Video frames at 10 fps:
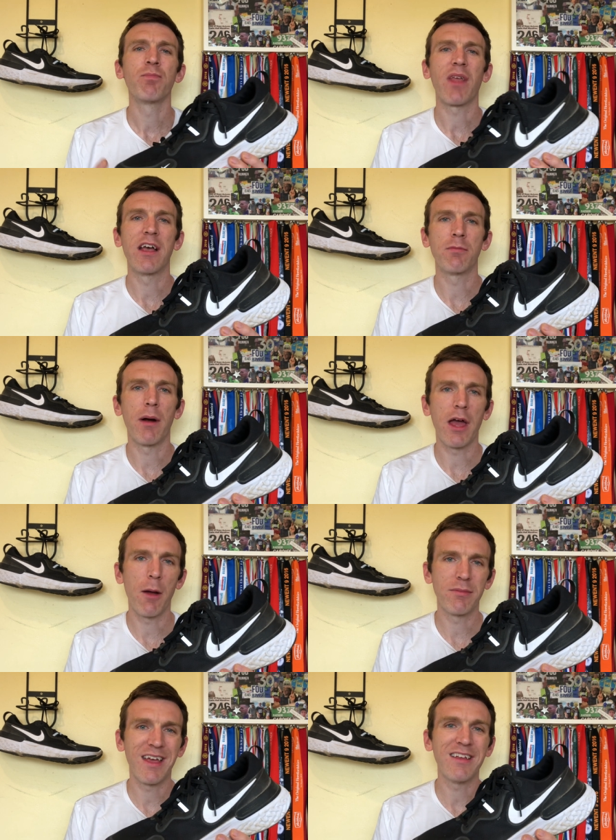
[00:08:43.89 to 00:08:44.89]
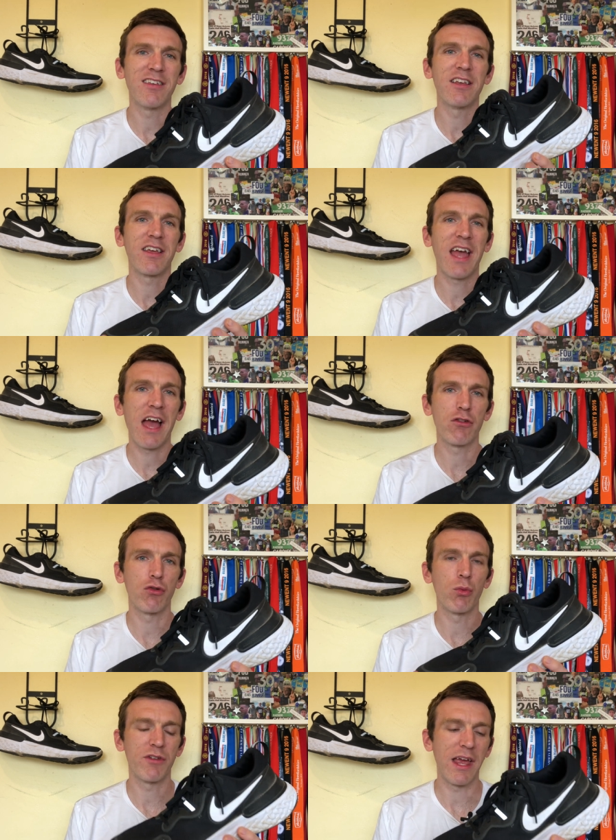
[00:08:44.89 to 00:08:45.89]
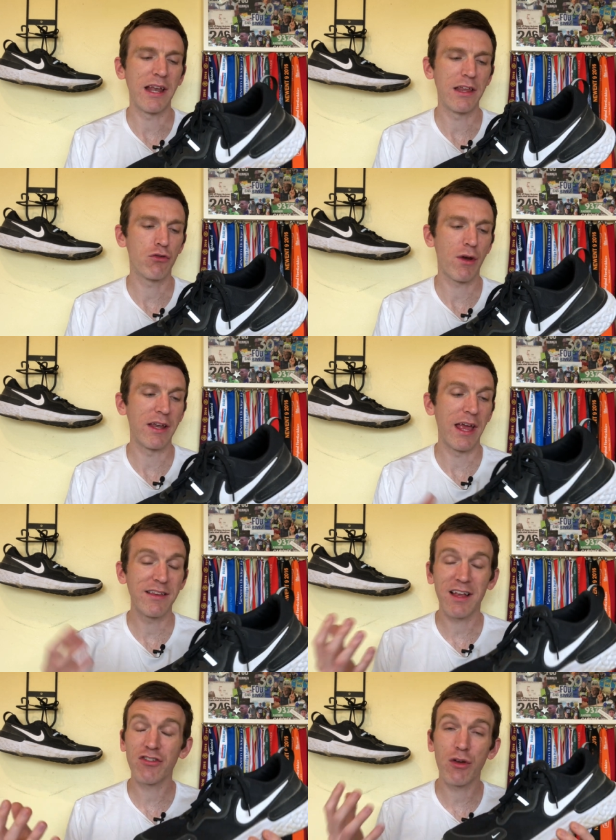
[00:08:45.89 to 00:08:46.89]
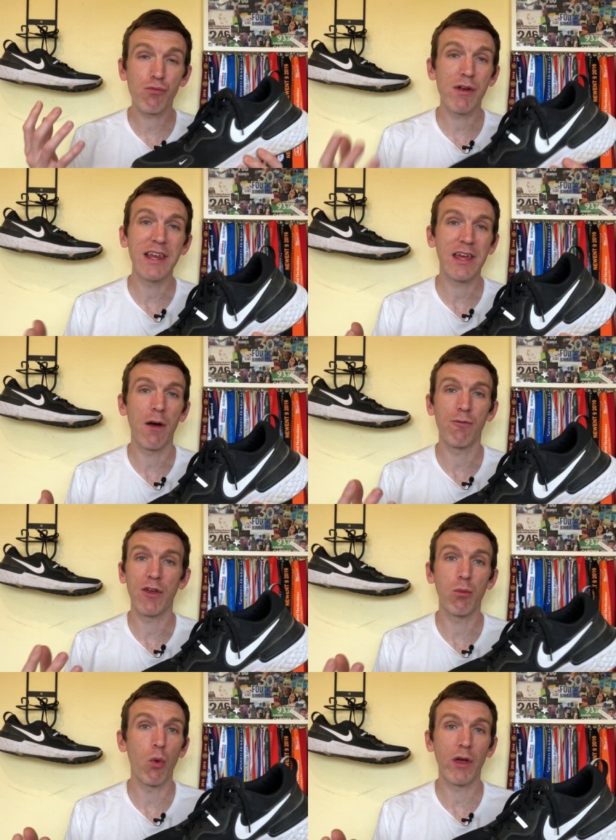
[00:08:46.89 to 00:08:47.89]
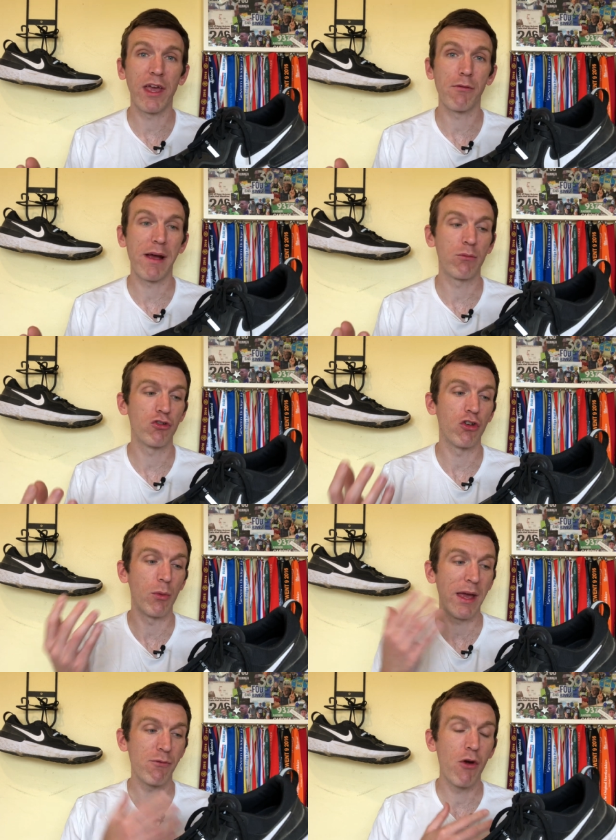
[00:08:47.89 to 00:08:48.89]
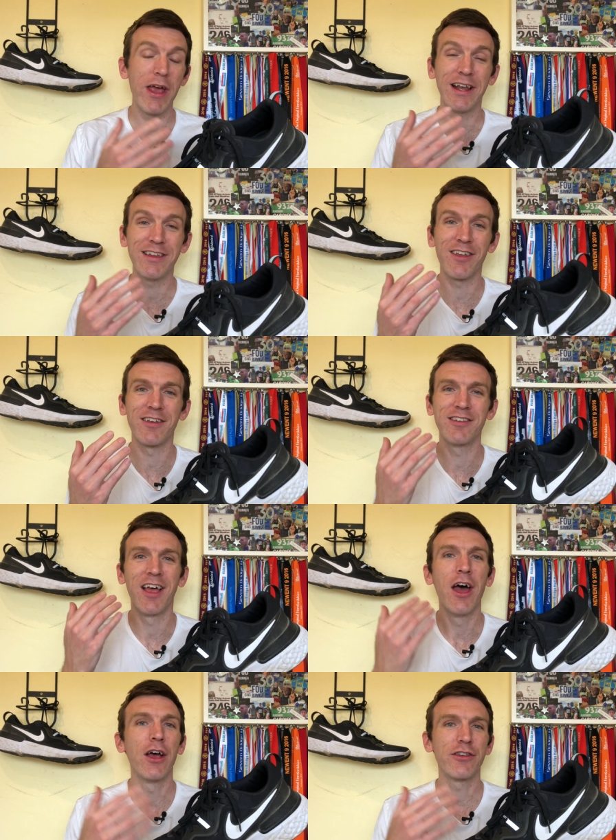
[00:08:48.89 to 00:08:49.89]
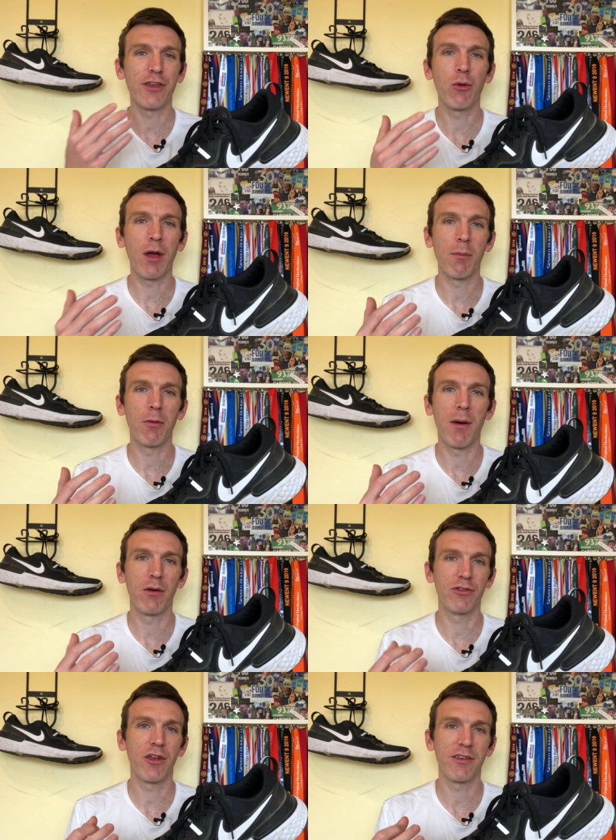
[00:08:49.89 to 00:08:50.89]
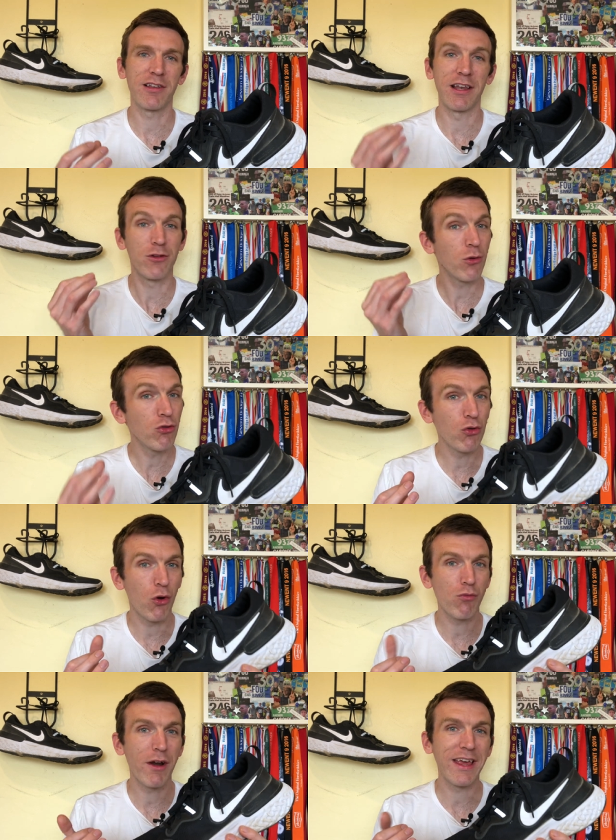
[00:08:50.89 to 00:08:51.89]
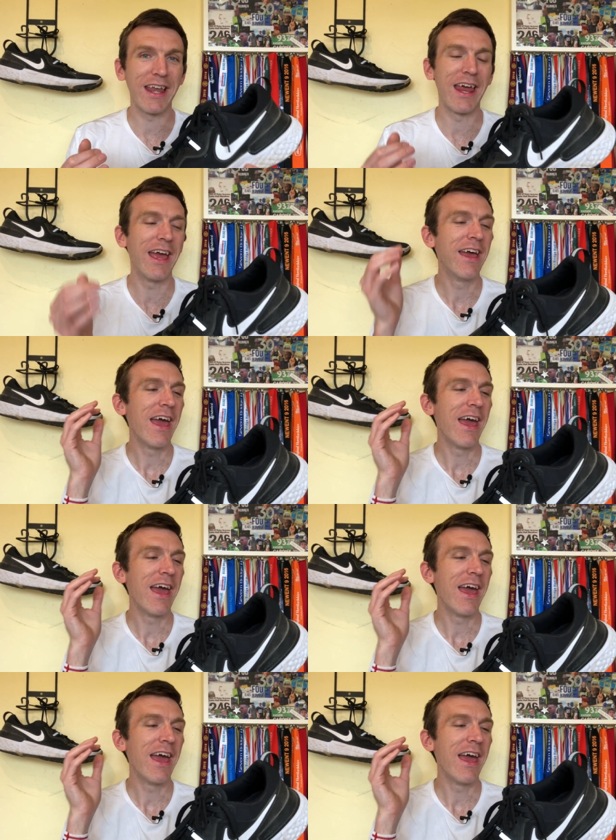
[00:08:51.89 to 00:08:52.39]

as my updated casual daily trainer. It's actually a really comfy walking around shoe. It really does soak up the miles nicely, and as long as you're not running in it,